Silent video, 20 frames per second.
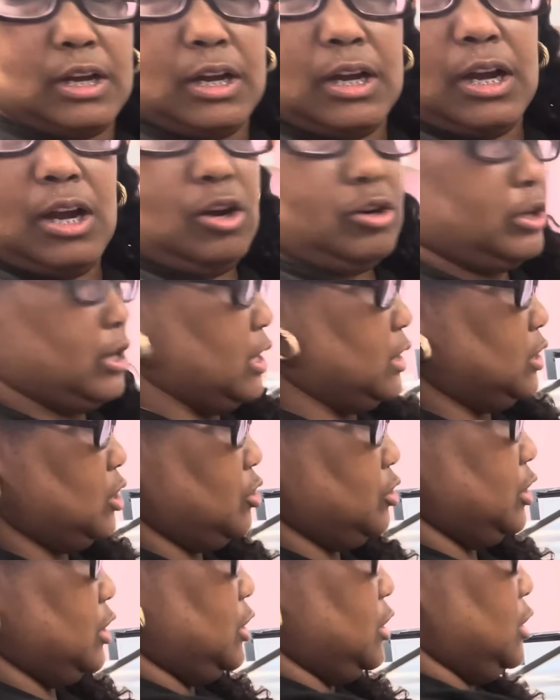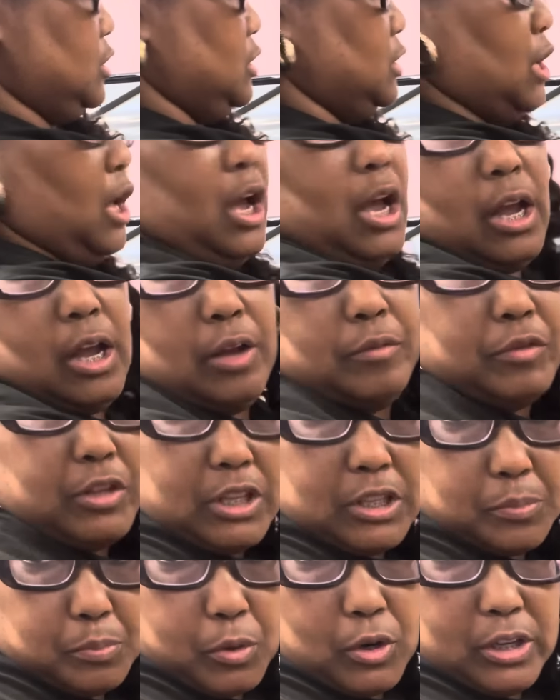Okay, so this is uh,
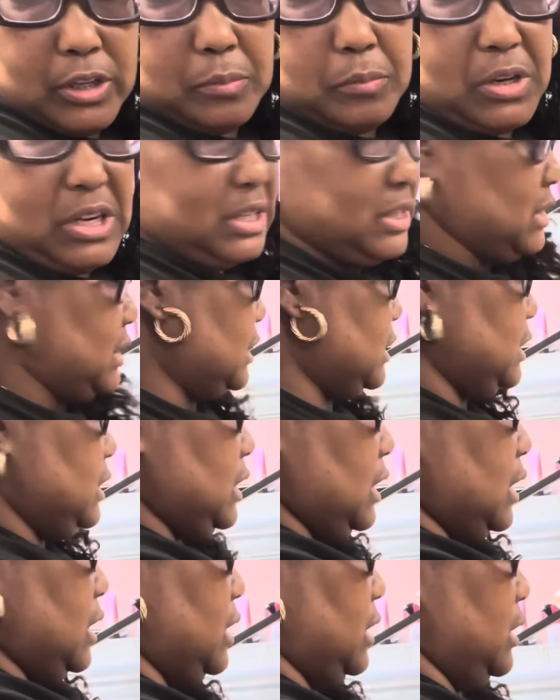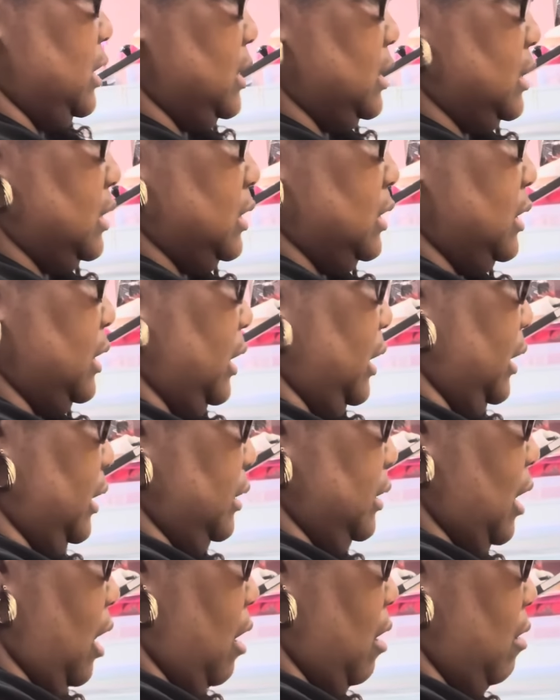this pretty much is done. This is it,
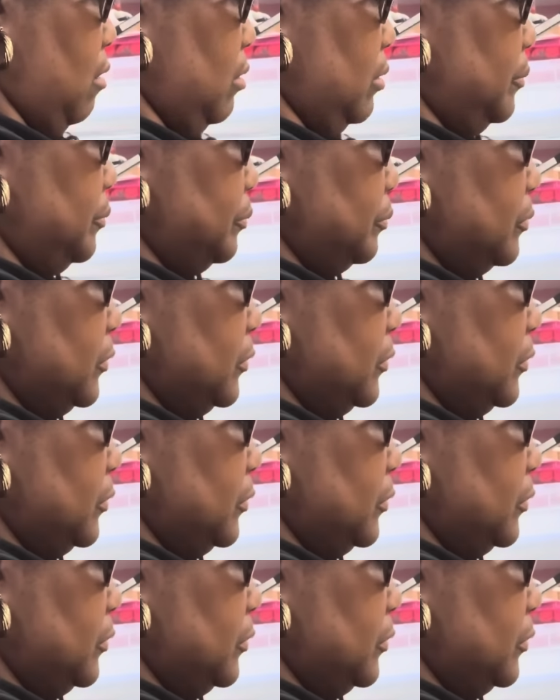y'all.